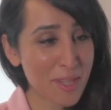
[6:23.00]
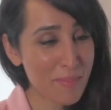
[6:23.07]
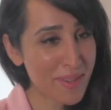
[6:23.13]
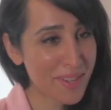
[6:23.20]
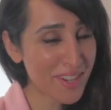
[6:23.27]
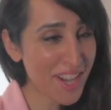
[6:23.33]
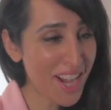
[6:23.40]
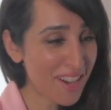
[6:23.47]

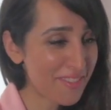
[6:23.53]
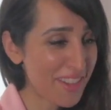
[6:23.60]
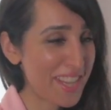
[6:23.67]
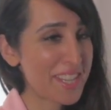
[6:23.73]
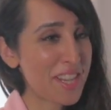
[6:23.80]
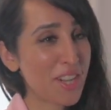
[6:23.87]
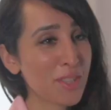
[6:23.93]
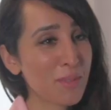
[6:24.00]
Deepika have
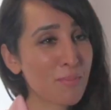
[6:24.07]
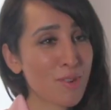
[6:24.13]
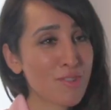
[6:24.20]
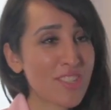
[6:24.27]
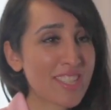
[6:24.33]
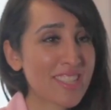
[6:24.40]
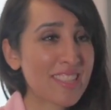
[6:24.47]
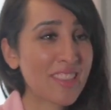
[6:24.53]
any other
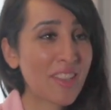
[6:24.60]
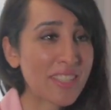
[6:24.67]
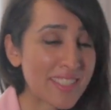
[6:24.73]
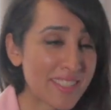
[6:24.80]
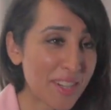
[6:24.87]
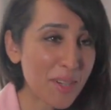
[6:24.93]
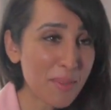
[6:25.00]
projects lined